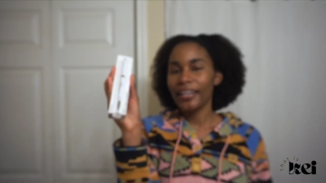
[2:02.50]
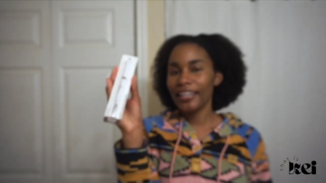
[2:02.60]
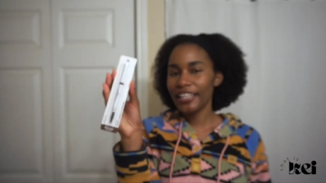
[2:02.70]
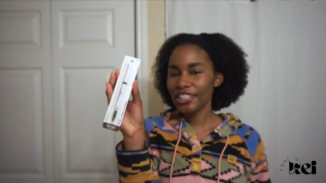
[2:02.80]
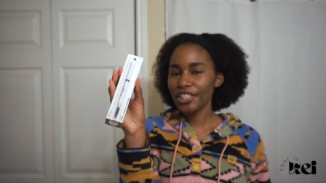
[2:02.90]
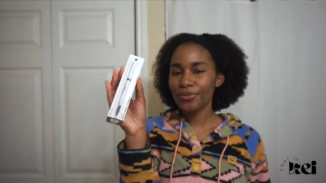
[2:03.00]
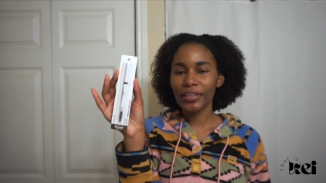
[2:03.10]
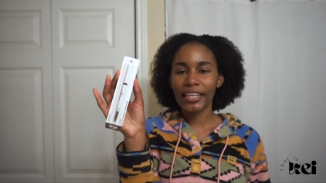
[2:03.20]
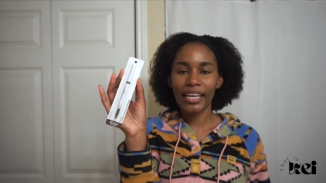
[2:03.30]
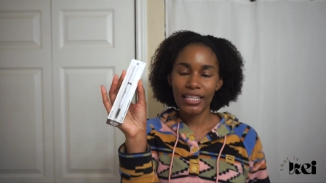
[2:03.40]
It just
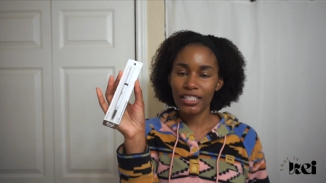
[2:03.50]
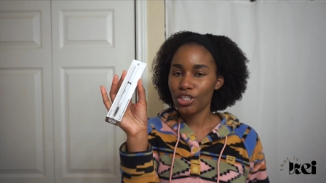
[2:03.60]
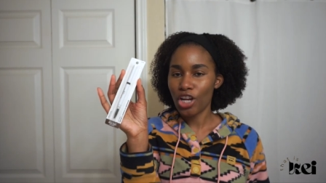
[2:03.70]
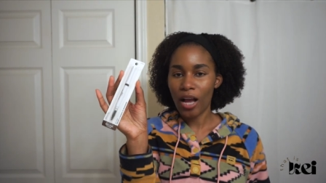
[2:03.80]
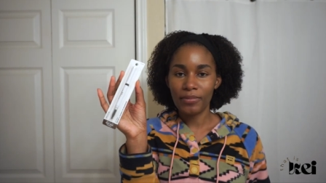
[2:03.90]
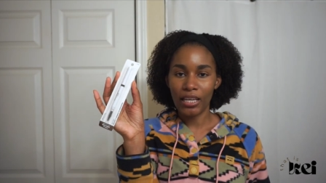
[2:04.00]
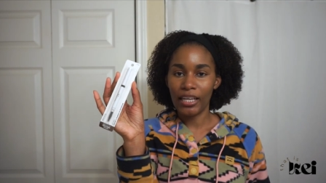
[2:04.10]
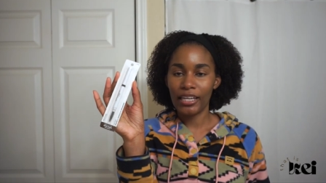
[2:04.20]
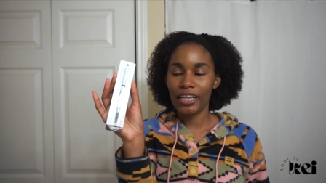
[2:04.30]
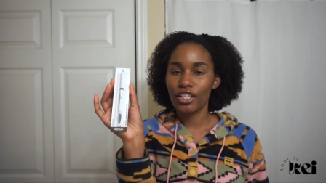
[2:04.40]
really gets the job
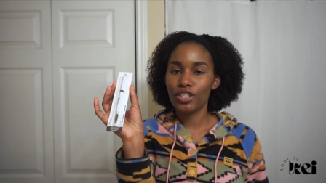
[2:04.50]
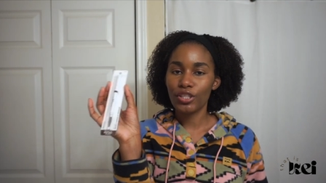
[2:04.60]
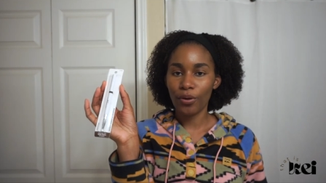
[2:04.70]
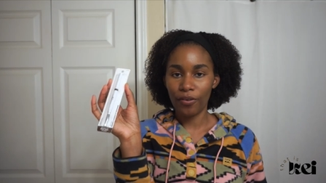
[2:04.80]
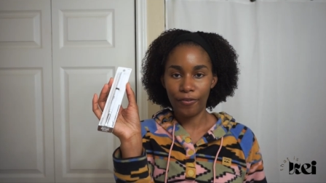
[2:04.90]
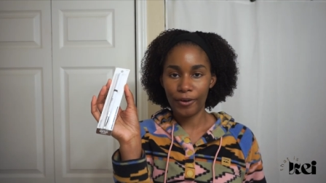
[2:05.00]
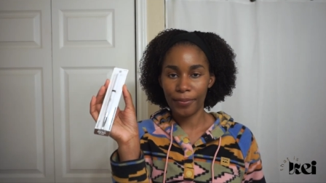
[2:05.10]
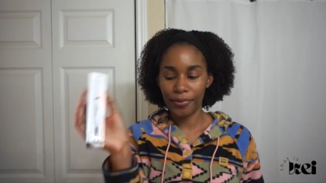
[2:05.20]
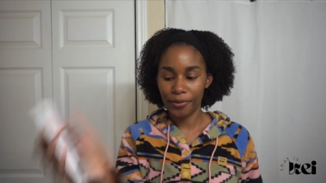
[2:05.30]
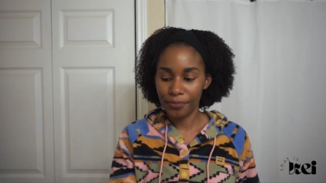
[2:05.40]
done and it's so
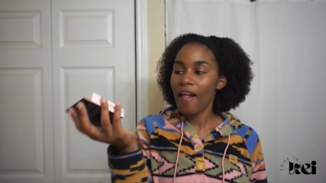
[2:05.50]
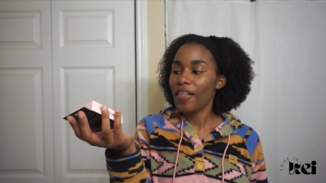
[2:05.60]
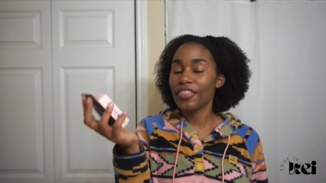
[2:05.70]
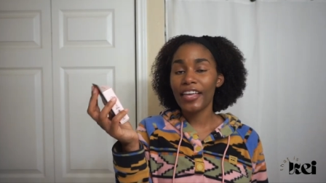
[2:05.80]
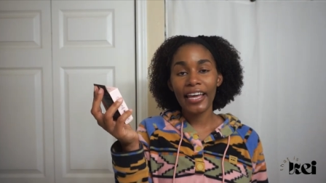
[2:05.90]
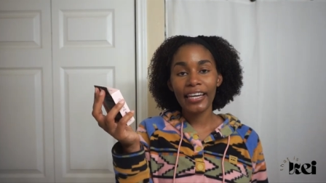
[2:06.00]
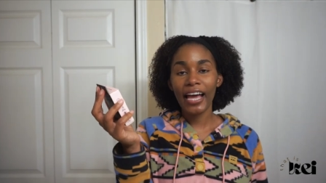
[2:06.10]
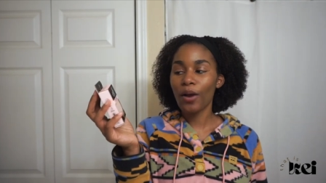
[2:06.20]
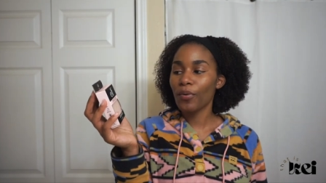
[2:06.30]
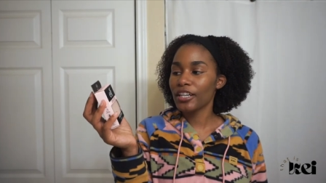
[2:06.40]
affordable. Then
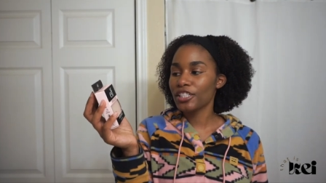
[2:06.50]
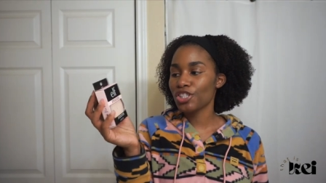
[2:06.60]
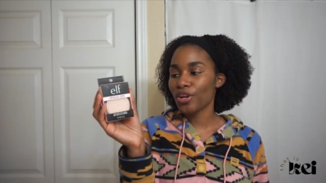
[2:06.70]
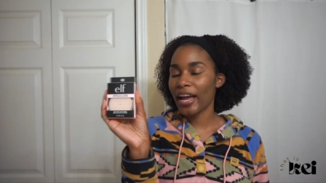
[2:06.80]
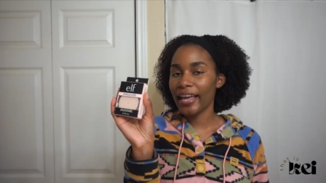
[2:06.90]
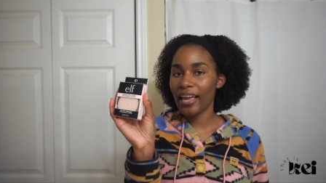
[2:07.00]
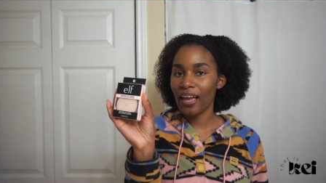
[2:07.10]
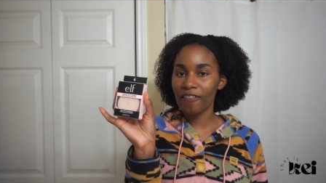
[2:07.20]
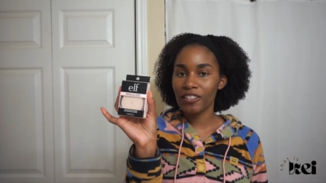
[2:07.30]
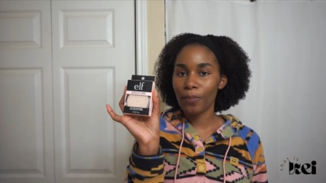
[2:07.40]
I wanted to try
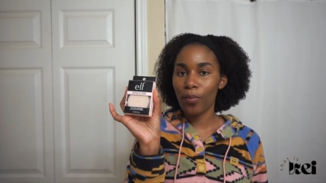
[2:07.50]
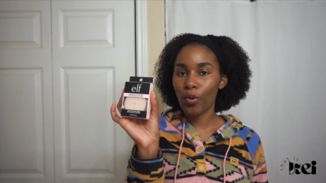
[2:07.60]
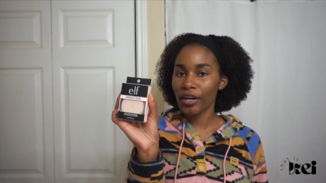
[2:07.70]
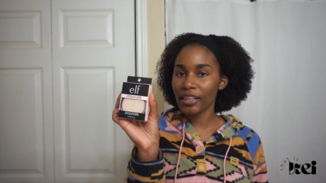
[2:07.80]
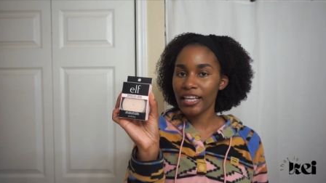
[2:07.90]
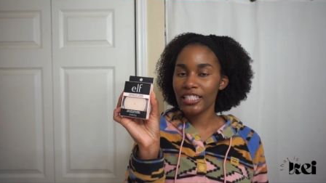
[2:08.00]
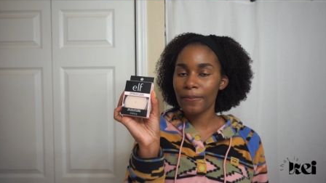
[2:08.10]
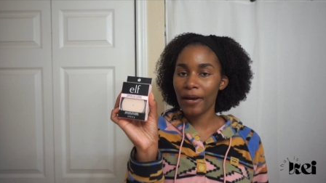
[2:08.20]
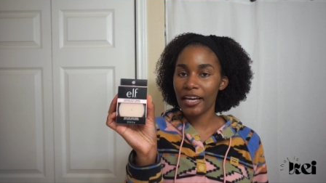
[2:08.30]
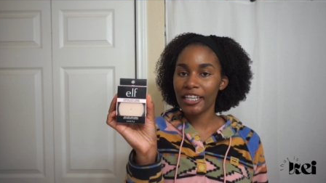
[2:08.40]
e.l.f.'s Poreless
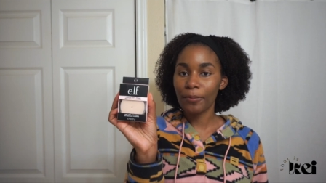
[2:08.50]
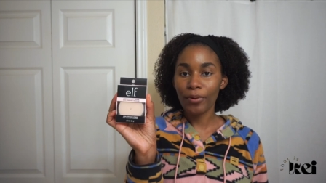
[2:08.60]
Putty